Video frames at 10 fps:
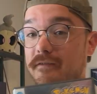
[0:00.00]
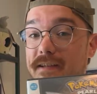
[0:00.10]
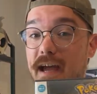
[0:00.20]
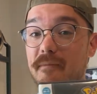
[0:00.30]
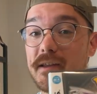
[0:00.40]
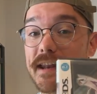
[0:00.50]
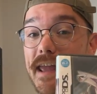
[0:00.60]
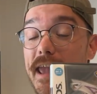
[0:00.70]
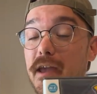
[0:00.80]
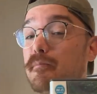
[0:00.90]
Diamond
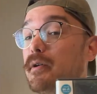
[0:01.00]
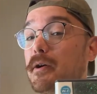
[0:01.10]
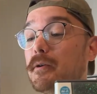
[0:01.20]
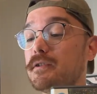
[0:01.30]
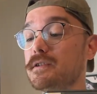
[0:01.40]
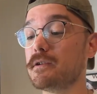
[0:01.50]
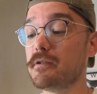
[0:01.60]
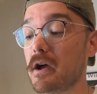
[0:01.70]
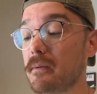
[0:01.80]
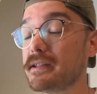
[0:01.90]
and Pearl. So you
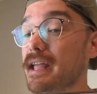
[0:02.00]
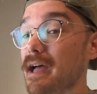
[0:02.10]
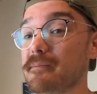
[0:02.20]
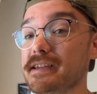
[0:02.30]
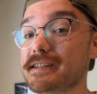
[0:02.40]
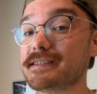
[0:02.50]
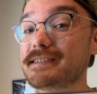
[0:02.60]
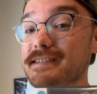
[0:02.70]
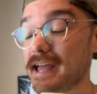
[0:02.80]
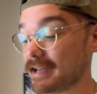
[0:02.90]
know what that
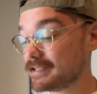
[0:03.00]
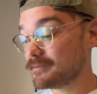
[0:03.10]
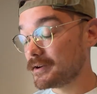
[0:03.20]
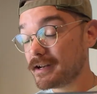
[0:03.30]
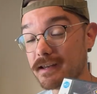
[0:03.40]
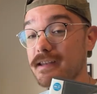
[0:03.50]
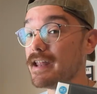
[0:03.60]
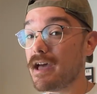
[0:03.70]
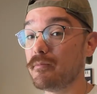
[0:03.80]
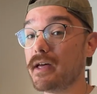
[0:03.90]
means. Next, we're gonna need to add